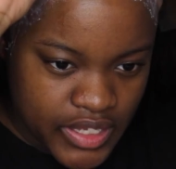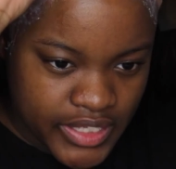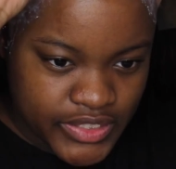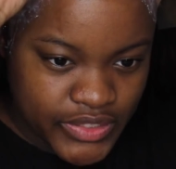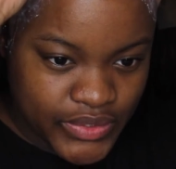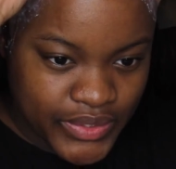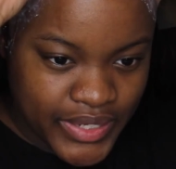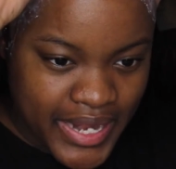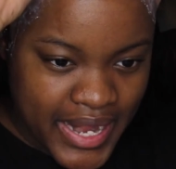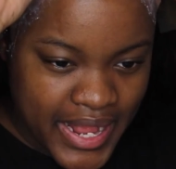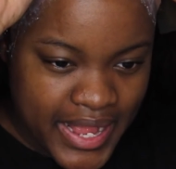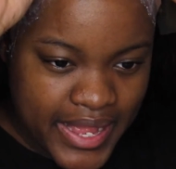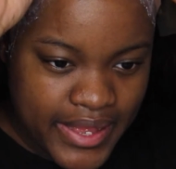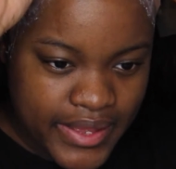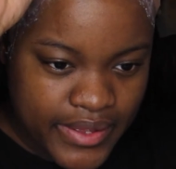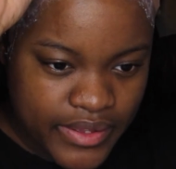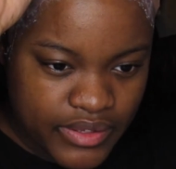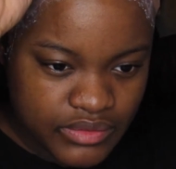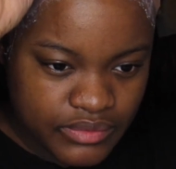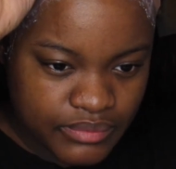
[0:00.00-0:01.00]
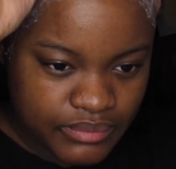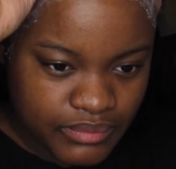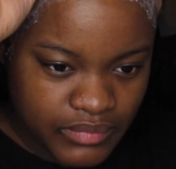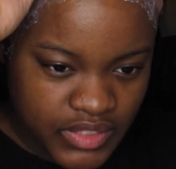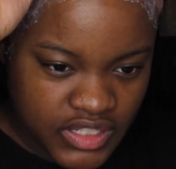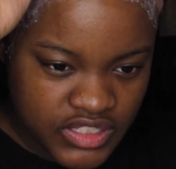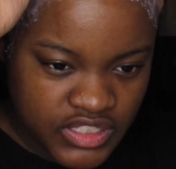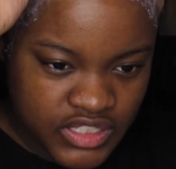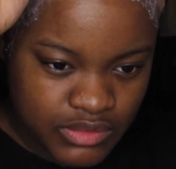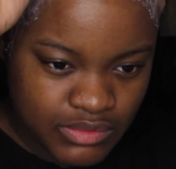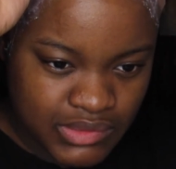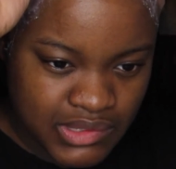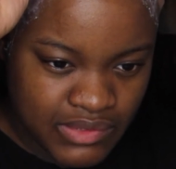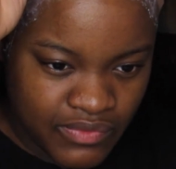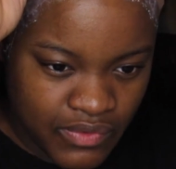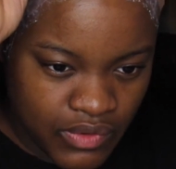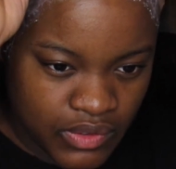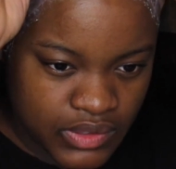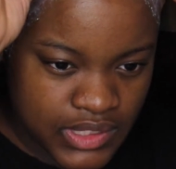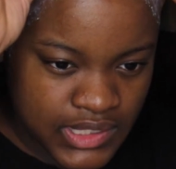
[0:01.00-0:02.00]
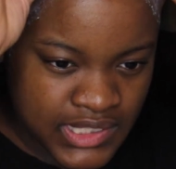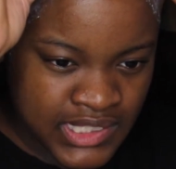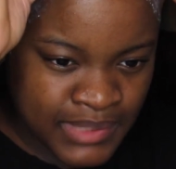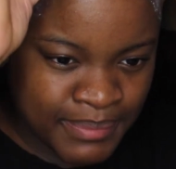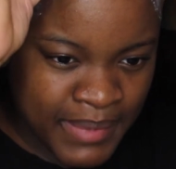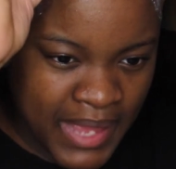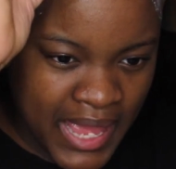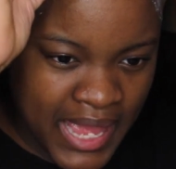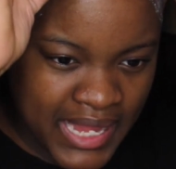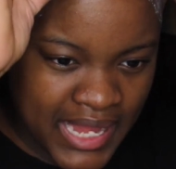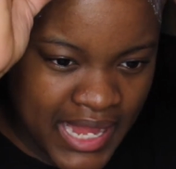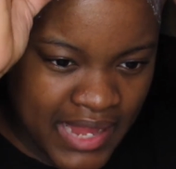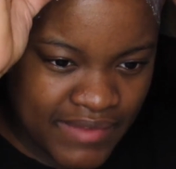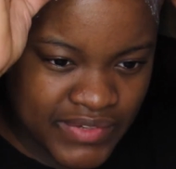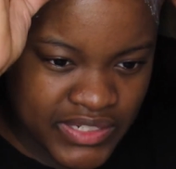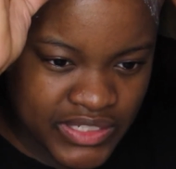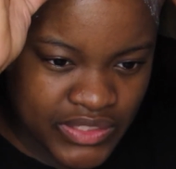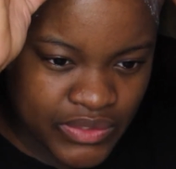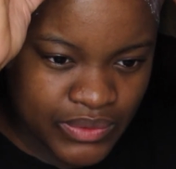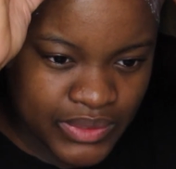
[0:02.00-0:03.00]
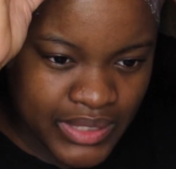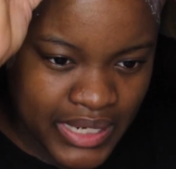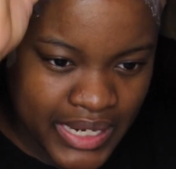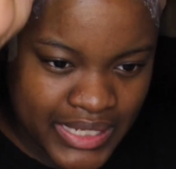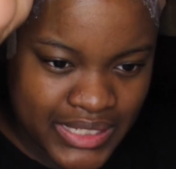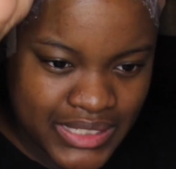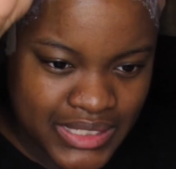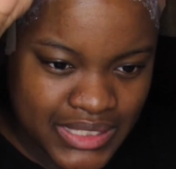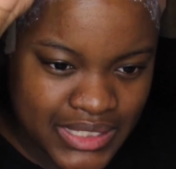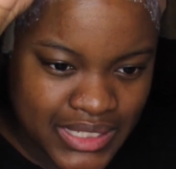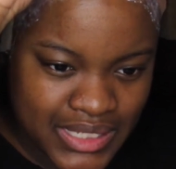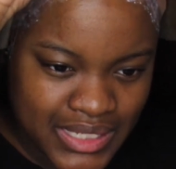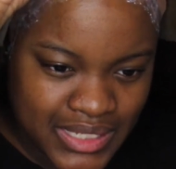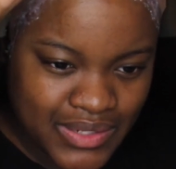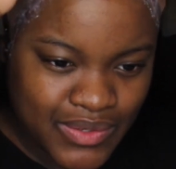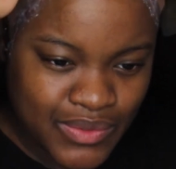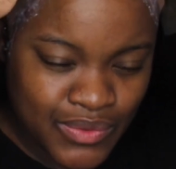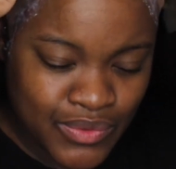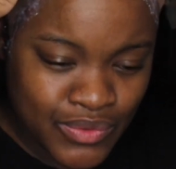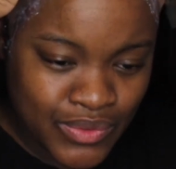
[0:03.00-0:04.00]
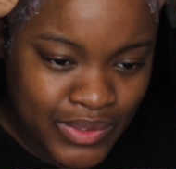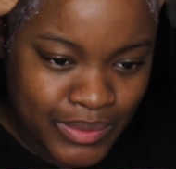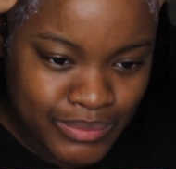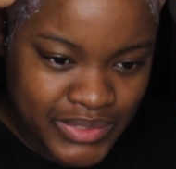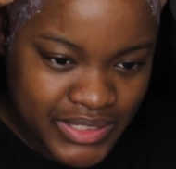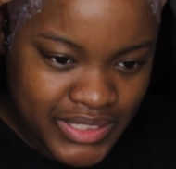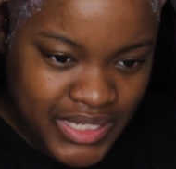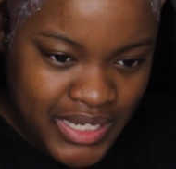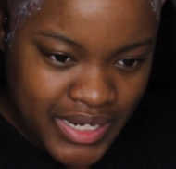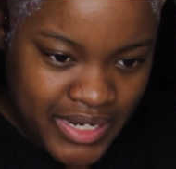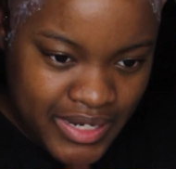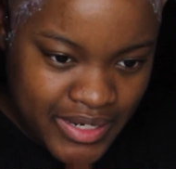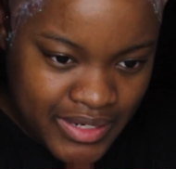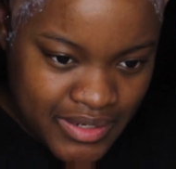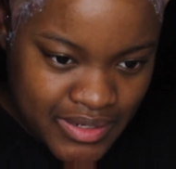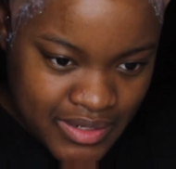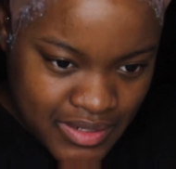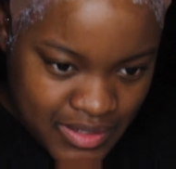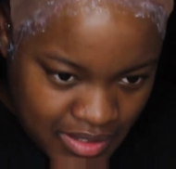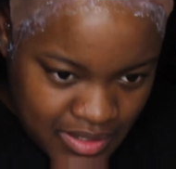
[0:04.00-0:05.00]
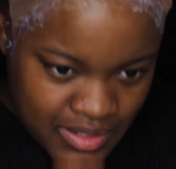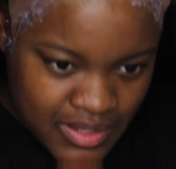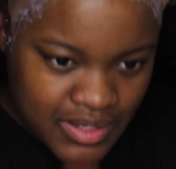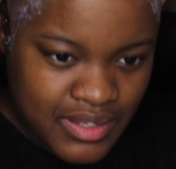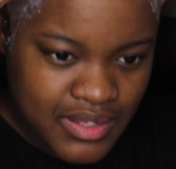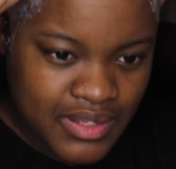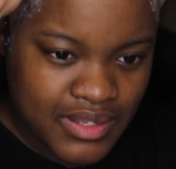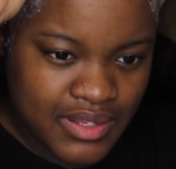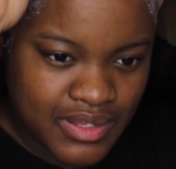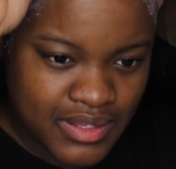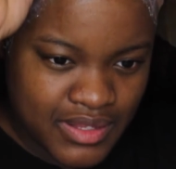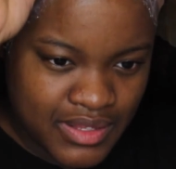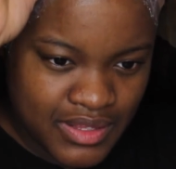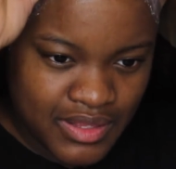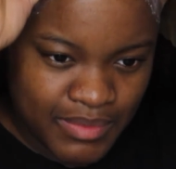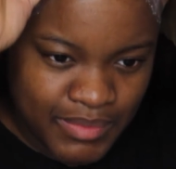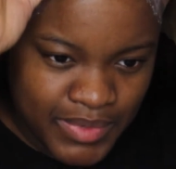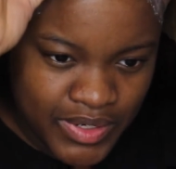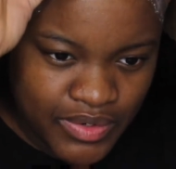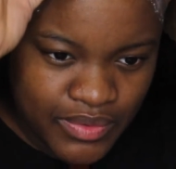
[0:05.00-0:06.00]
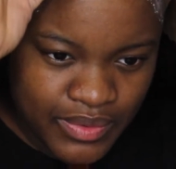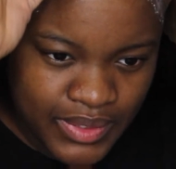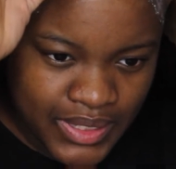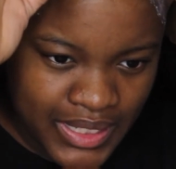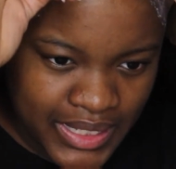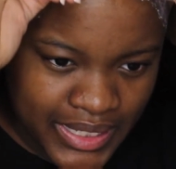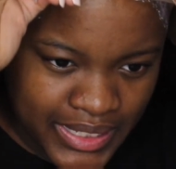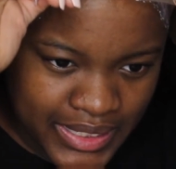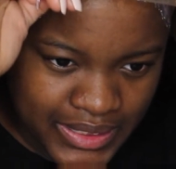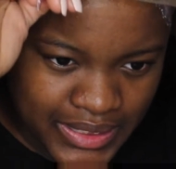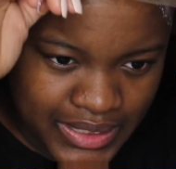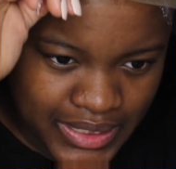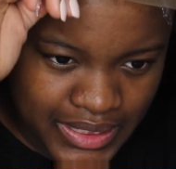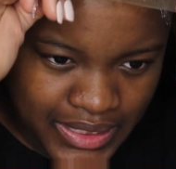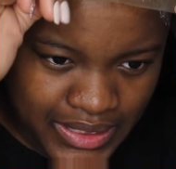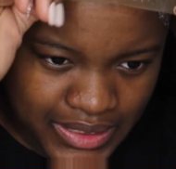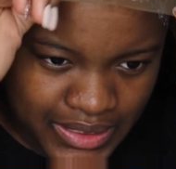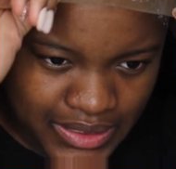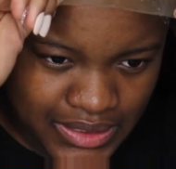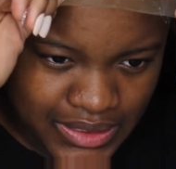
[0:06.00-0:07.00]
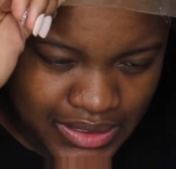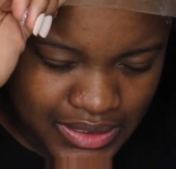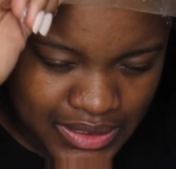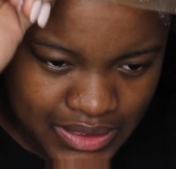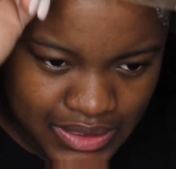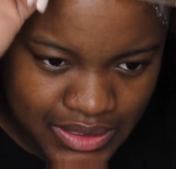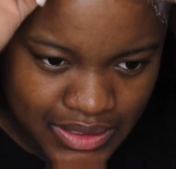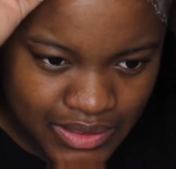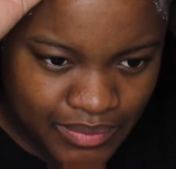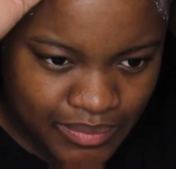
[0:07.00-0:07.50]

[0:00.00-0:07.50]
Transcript: So now, since we rolled this back ever so nicely, ooh, I'm scared. Let me do it like this.